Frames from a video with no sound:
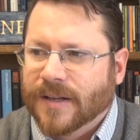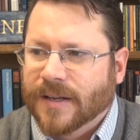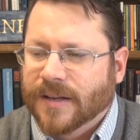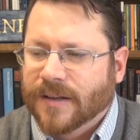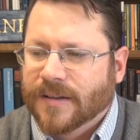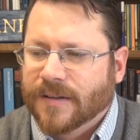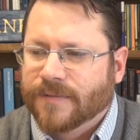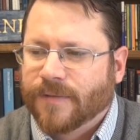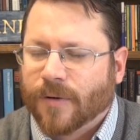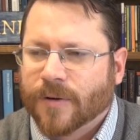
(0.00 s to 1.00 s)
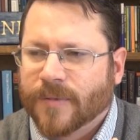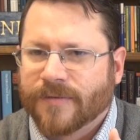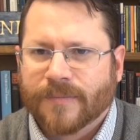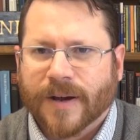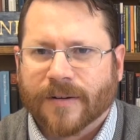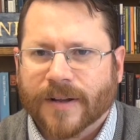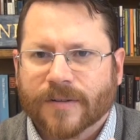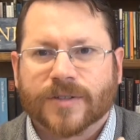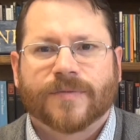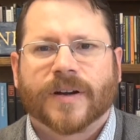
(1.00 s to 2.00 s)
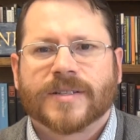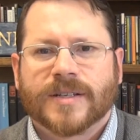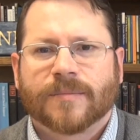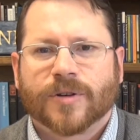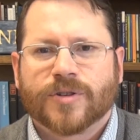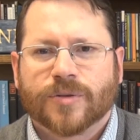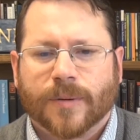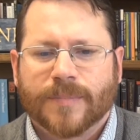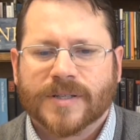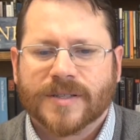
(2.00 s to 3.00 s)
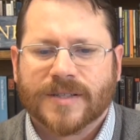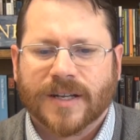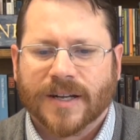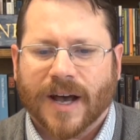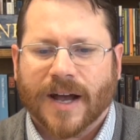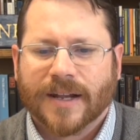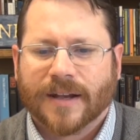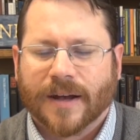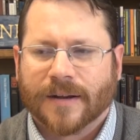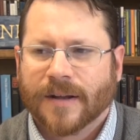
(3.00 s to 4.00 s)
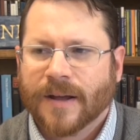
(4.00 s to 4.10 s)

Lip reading: the form of Mary looks very similar to a Byzantine icon.